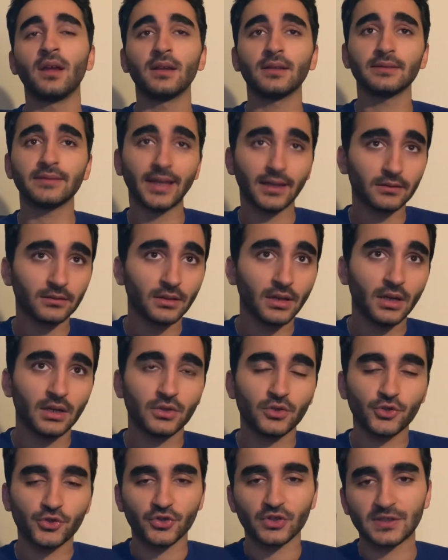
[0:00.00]
Then
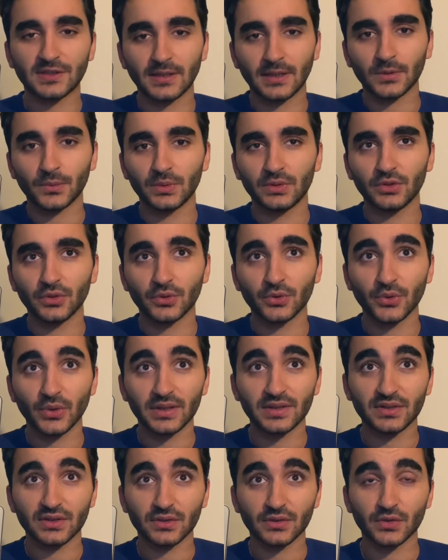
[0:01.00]
you should start with your
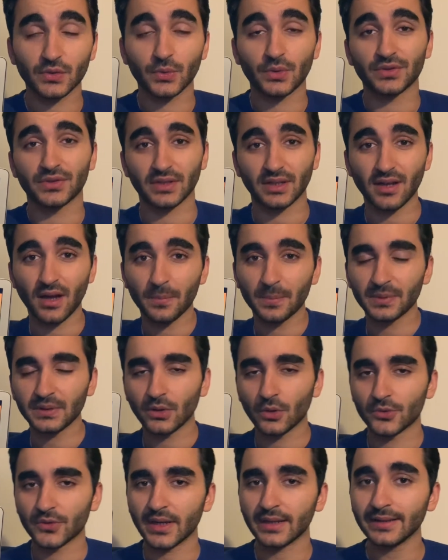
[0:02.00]
questions towards the company
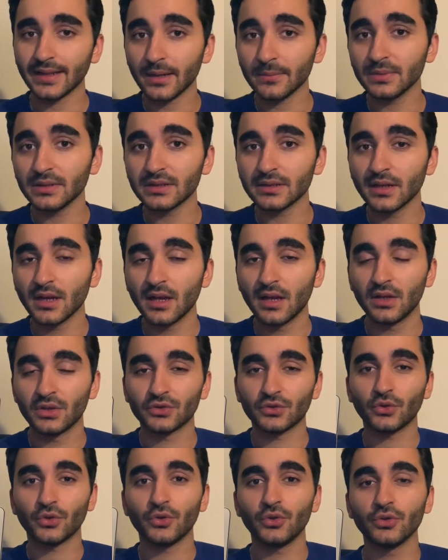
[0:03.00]
or the enabler,
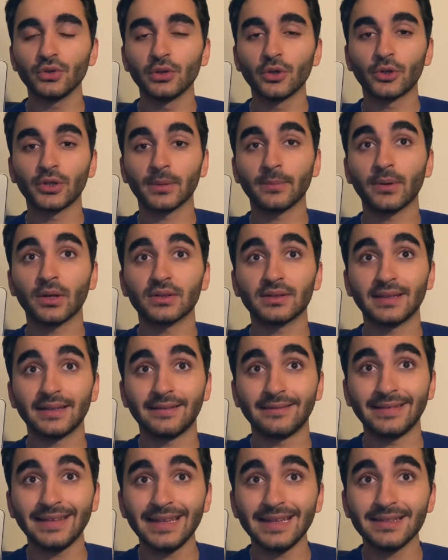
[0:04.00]
so you learn about their
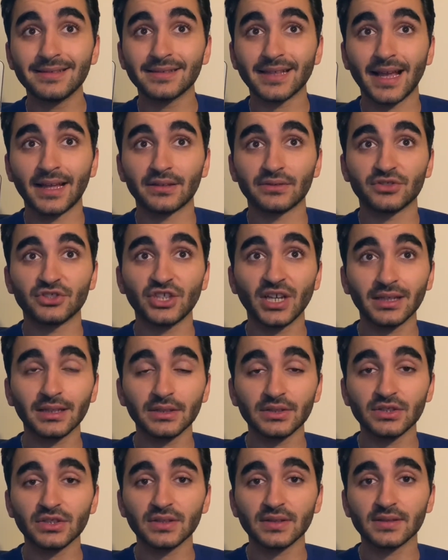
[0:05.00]
needs and
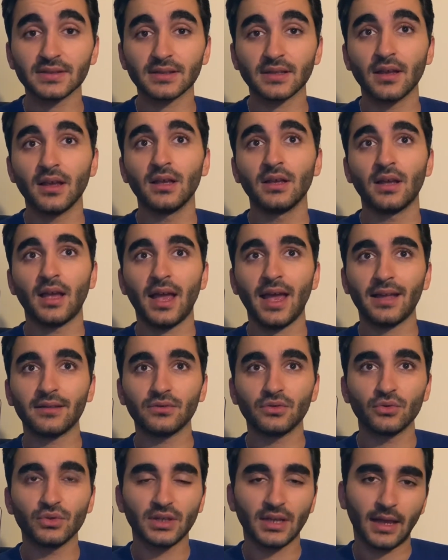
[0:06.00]
challenges, and
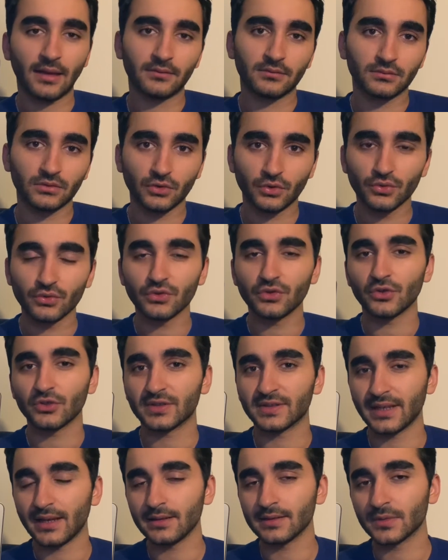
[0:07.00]
you can use your
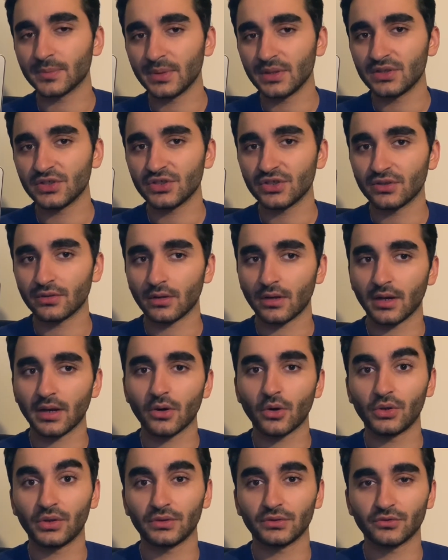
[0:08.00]
sales pitch
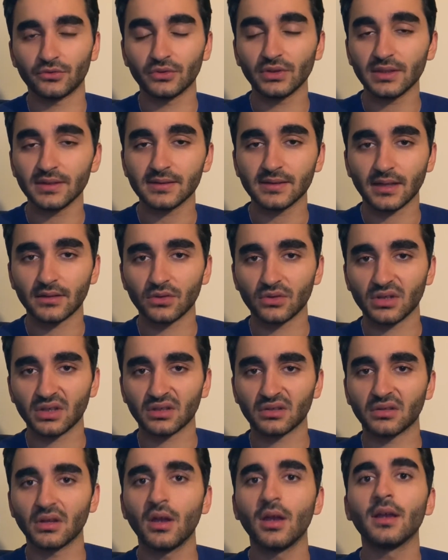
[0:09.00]
according to this, and you
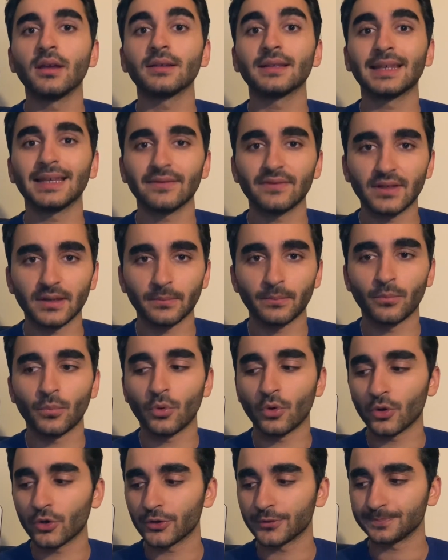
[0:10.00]
can give them
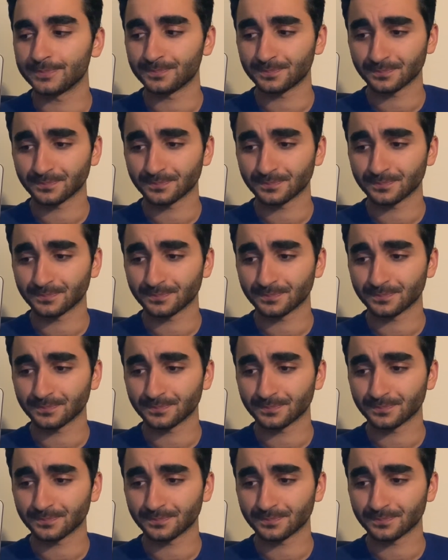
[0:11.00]
more